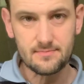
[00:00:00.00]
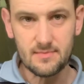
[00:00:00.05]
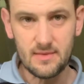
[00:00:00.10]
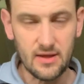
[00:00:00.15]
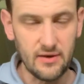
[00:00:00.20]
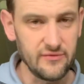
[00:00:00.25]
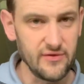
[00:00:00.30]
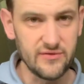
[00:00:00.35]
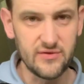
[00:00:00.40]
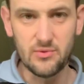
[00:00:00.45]

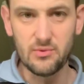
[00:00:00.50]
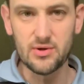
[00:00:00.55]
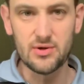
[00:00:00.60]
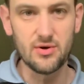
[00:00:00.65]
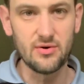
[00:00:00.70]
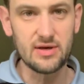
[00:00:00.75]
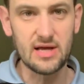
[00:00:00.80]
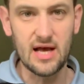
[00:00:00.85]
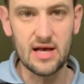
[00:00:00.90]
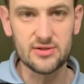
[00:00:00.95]
51
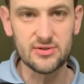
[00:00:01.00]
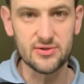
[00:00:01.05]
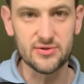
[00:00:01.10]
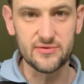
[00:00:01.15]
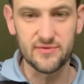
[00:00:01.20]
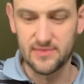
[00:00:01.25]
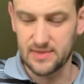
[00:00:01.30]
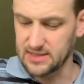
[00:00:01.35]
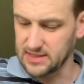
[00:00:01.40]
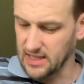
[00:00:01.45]
Nocasters
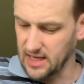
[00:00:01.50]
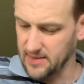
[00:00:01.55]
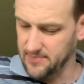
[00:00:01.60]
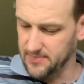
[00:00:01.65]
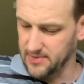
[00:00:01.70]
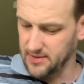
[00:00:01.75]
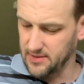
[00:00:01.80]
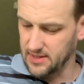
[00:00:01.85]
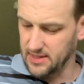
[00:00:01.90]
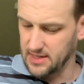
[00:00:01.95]
from the time
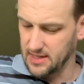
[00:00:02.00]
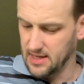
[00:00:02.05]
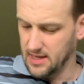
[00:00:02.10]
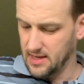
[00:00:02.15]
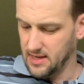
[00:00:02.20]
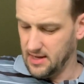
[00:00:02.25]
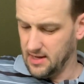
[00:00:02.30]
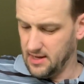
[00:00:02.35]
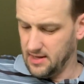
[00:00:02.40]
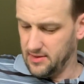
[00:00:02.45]
period.
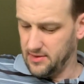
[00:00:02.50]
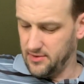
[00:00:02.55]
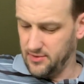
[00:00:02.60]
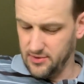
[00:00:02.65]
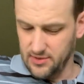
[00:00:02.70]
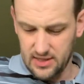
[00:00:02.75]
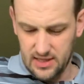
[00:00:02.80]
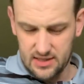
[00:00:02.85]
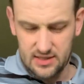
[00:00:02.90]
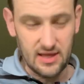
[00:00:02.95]
They're
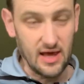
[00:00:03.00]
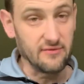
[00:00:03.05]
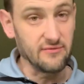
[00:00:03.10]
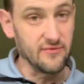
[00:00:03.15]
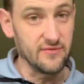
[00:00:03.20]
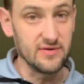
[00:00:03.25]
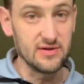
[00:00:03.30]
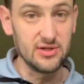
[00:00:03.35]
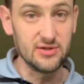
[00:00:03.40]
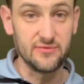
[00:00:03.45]
unique. They have
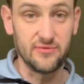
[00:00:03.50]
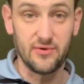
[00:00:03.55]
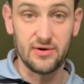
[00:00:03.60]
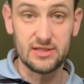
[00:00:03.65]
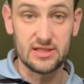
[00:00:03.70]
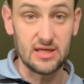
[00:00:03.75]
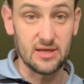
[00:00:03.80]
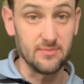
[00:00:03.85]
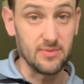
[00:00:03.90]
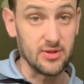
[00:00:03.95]
a vintage
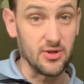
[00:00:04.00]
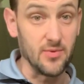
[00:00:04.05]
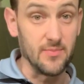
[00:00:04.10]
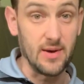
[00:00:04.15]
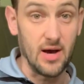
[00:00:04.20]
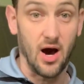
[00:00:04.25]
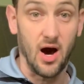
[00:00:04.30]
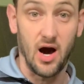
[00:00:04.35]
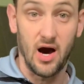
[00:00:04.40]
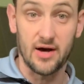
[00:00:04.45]
voicing, but they're a
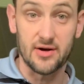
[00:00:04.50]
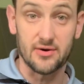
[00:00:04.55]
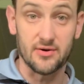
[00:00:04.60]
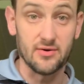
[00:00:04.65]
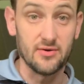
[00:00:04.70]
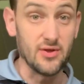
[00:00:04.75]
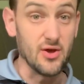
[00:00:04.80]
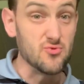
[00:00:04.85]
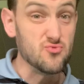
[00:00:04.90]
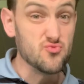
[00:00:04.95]
bit hotter.
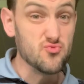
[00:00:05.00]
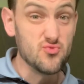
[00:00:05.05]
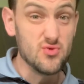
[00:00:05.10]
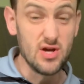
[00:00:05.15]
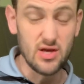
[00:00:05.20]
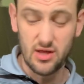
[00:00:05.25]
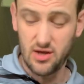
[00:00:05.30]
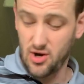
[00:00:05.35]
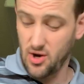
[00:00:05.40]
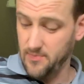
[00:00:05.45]
They
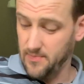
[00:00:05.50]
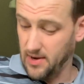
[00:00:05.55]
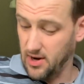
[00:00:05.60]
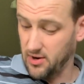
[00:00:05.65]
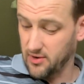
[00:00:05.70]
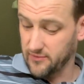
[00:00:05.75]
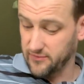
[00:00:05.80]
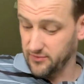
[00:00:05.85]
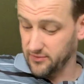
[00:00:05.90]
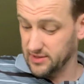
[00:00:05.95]
really are
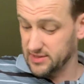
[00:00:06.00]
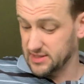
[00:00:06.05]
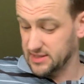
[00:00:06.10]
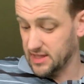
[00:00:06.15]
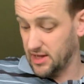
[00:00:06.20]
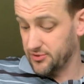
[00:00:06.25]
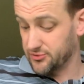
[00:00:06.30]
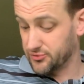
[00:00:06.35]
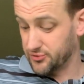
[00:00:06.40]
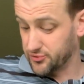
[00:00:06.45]
powerful and
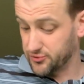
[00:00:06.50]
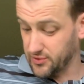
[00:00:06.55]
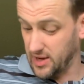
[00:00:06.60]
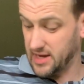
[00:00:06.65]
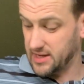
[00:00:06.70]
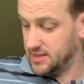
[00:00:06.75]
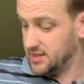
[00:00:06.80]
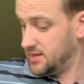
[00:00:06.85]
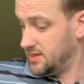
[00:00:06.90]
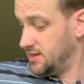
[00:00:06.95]
sound
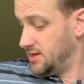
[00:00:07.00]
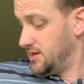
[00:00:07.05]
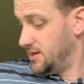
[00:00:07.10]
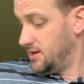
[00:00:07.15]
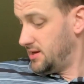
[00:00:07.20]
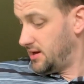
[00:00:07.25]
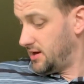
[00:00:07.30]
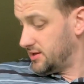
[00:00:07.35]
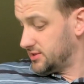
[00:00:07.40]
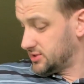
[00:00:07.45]
great.
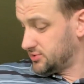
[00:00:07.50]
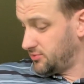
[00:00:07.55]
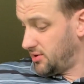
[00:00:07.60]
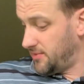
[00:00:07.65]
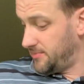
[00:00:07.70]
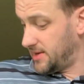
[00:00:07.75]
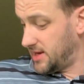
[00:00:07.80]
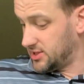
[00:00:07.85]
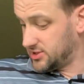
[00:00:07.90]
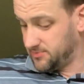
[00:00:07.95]

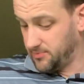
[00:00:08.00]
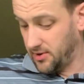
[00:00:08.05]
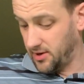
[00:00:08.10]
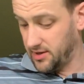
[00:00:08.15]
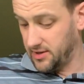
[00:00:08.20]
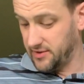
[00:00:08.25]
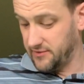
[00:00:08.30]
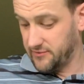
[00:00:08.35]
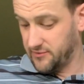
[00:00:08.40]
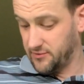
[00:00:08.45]
Swamp ash
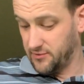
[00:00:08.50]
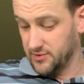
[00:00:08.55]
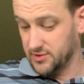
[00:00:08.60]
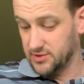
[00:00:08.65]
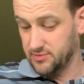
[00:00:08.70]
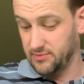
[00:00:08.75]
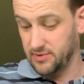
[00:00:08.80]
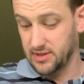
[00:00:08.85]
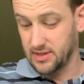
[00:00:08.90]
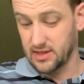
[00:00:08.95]
body, of
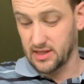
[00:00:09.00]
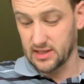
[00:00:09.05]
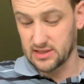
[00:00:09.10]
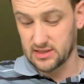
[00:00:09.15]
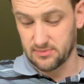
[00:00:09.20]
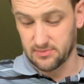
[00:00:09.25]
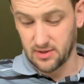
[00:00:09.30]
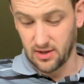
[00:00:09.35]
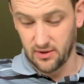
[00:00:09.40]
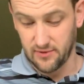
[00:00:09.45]
course, with the
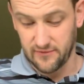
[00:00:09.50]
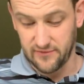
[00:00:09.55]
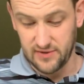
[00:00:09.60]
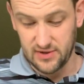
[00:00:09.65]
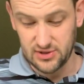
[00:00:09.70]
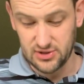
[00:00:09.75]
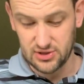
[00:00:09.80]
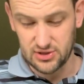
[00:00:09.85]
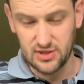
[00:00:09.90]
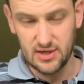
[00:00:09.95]
custom color
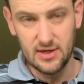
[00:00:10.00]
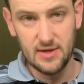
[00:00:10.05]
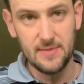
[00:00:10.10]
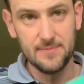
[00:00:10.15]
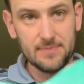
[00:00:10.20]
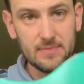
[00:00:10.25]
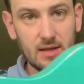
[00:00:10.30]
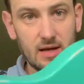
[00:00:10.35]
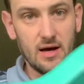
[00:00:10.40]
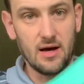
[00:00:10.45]
finish.
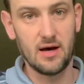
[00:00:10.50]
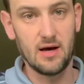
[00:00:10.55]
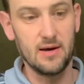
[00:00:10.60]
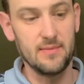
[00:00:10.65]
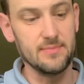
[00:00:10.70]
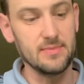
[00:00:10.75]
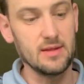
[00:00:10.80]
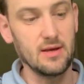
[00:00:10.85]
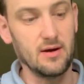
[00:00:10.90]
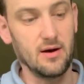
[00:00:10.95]

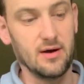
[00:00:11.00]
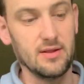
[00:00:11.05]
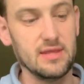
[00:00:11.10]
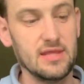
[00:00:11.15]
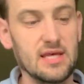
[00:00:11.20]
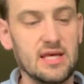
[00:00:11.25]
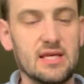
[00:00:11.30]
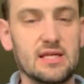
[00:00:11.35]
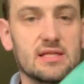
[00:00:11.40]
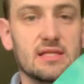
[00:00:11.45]
On
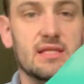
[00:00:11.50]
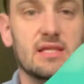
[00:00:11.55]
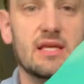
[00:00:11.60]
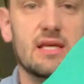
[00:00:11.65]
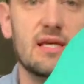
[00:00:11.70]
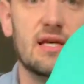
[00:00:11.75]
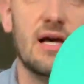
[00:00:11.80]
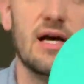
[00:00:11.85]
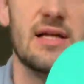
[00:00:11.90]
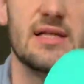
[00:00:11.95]
these,
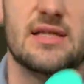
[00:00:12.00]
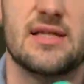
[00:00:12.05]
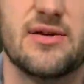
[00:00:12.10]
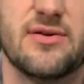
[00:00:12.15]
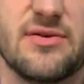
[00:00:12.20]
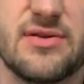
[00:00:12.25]
the serial